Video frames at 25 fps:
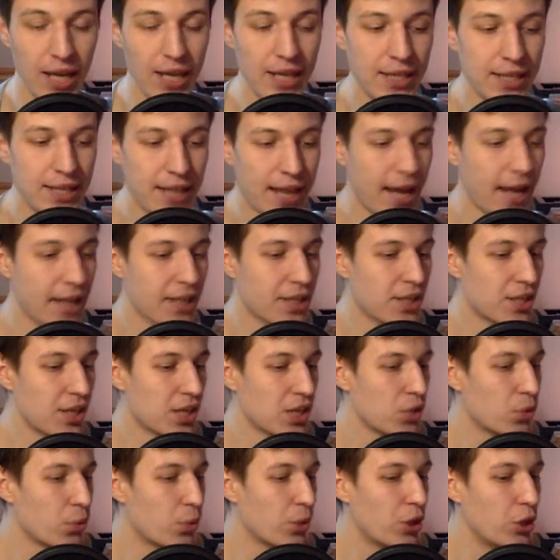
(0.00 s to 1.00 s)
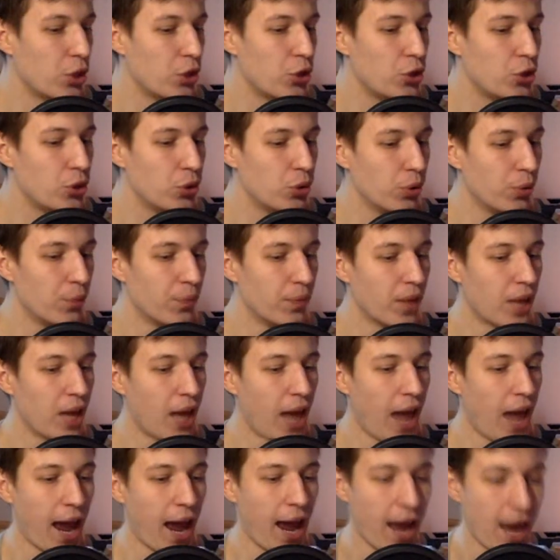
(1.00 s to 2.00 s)
Is the exercise when you do
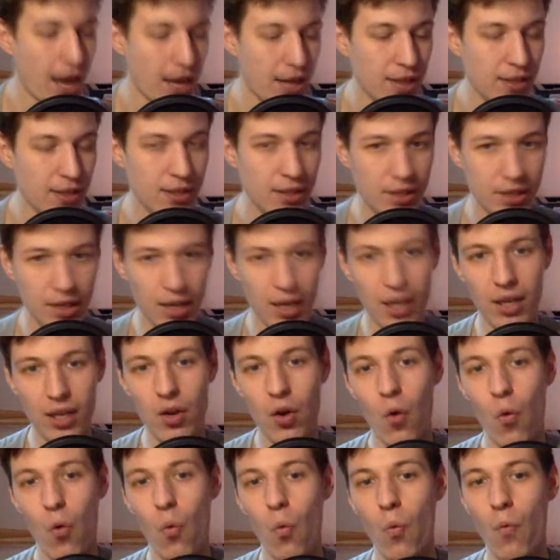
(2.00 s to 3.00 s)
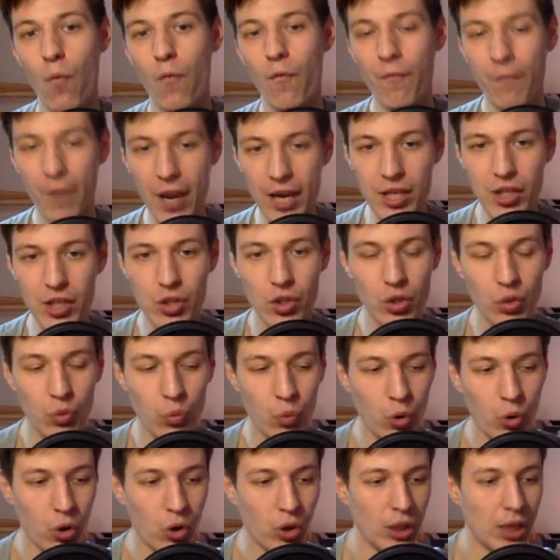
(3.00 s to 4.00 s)
handstand face to the
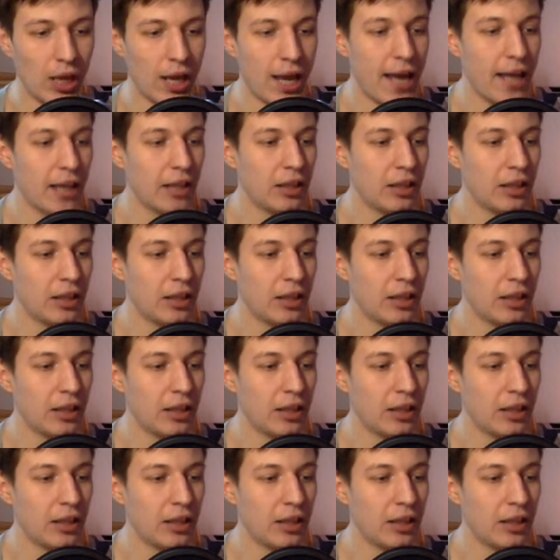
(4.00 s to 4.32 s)
wall,